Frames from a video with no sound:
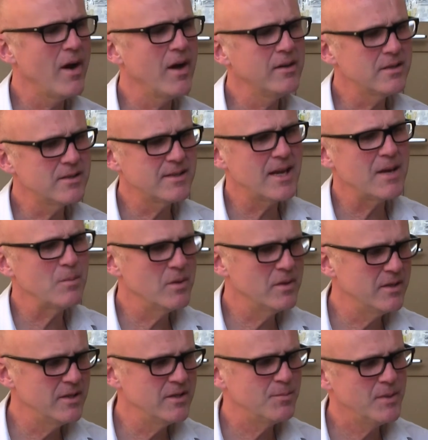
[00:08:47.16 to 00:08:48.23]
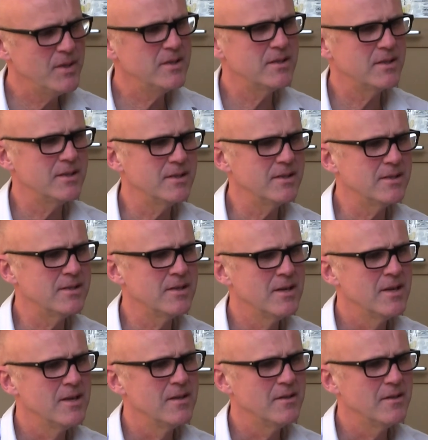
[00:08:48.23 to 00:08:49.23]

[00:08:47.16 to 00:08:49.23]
I understand with these pieces,